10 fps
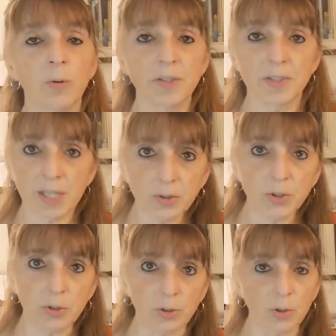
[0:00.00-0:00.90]
with a single
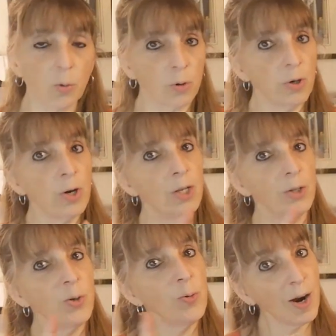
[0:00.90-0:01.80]
student, or
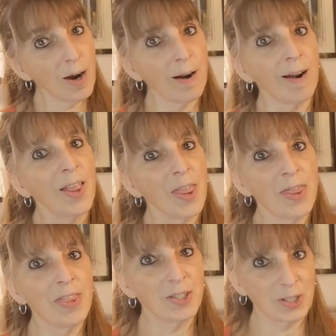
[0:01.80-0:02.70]
you are
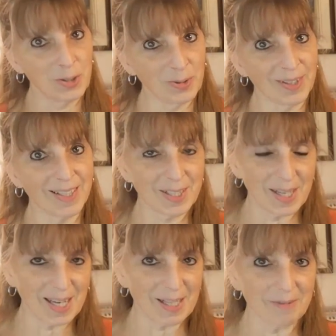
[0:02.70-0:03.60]
the student that's
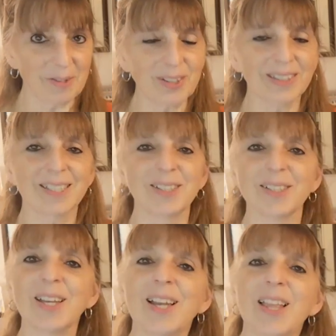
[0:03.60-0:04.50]
taking the vocal
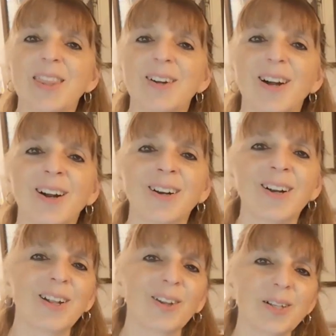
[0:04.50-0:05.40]
lessons. There
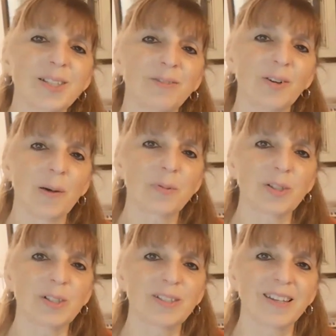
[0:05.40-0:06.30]
are lots of
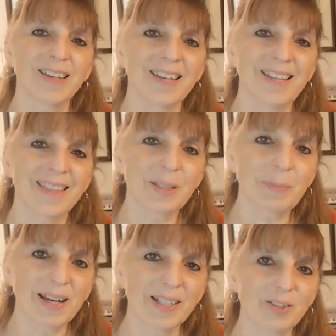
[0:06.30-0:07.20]
options in this
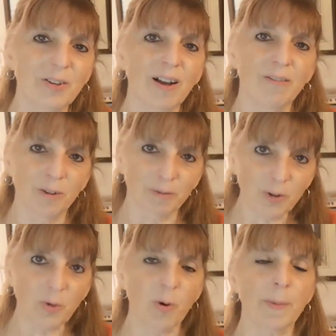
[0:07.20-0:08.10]
package for
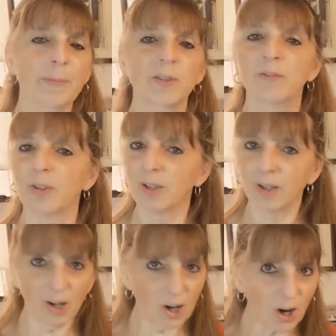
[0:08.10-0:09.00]
vocal warm-ups for
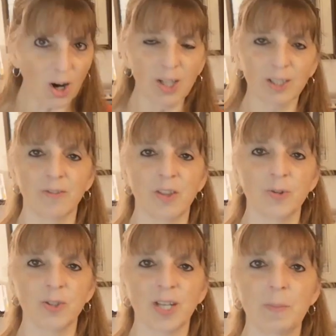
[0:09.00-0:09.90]
all of
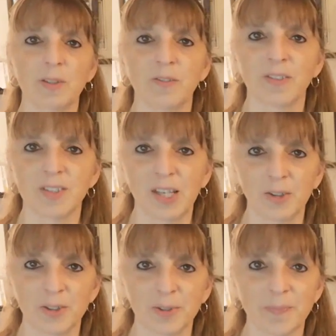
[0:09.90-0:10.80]
those types of
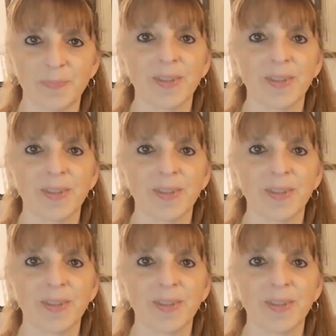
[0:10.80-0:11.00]
singers.